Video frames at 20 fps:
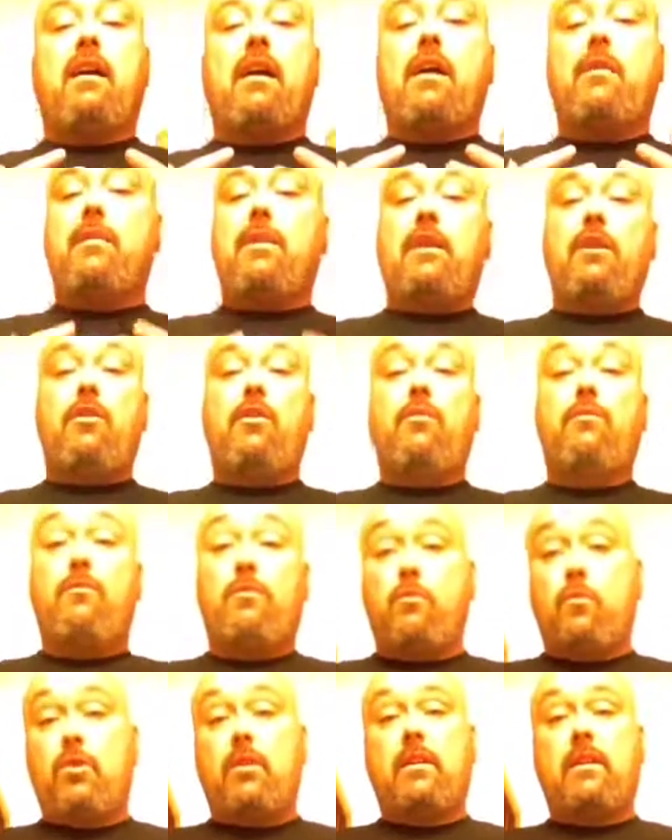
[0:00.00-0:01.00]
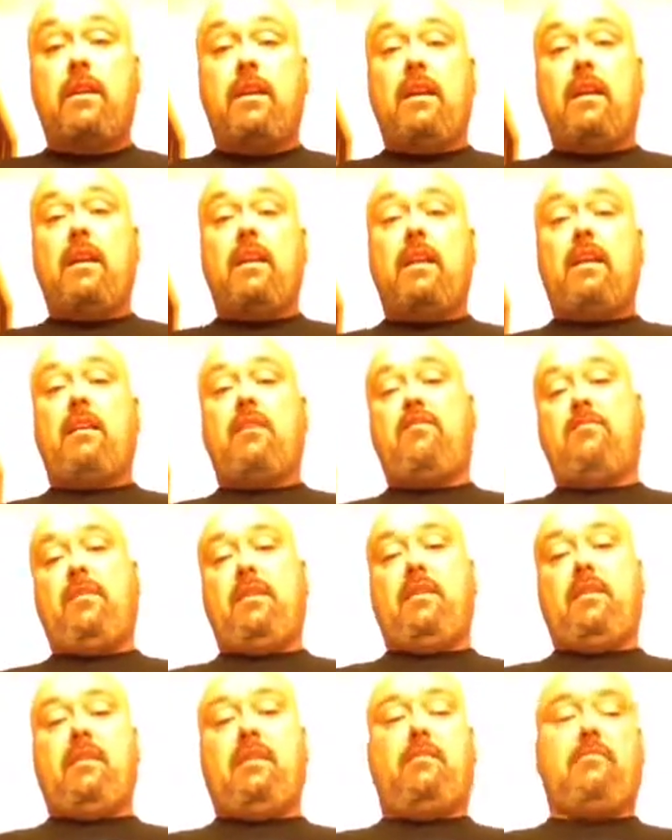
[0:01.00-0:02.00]
I would get home from working and I would be
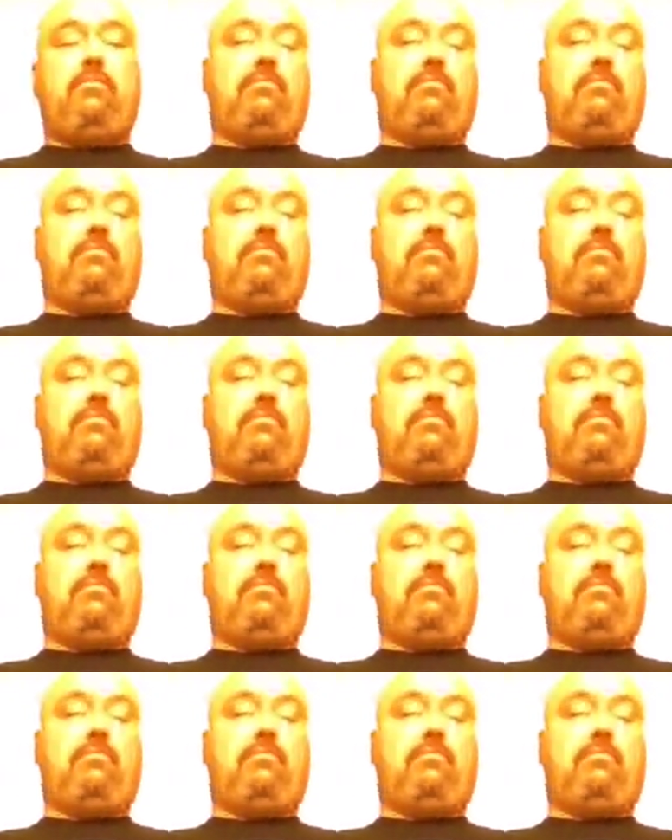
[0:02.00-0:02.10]
like,